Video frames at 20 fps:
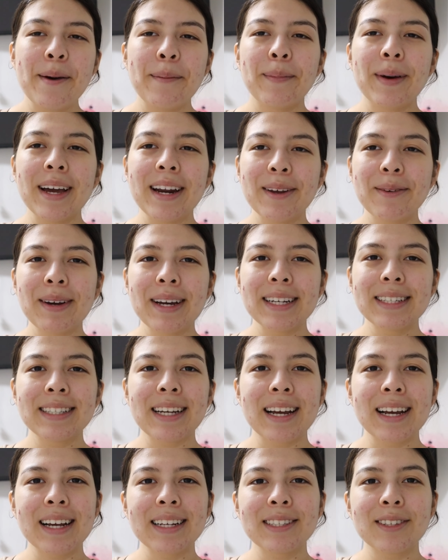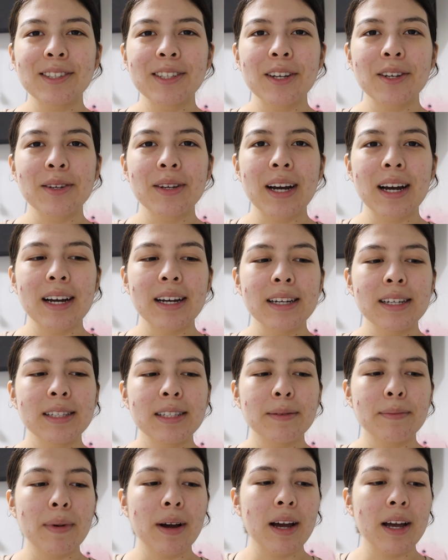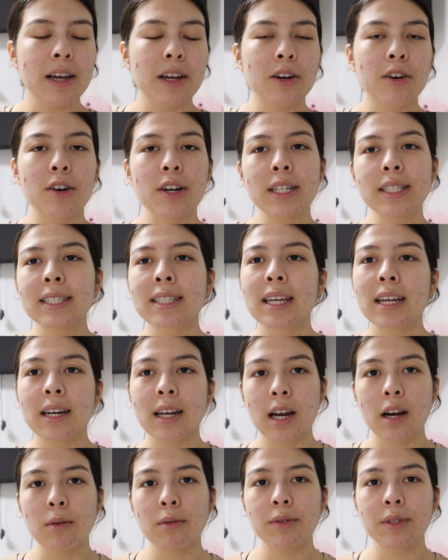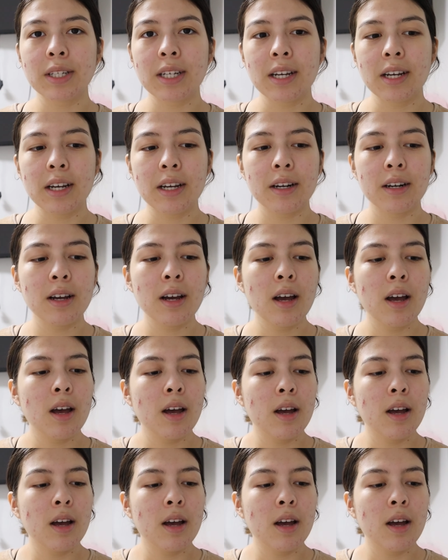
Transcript: But anyways, I guess I'll tell you guys my current skincare routine.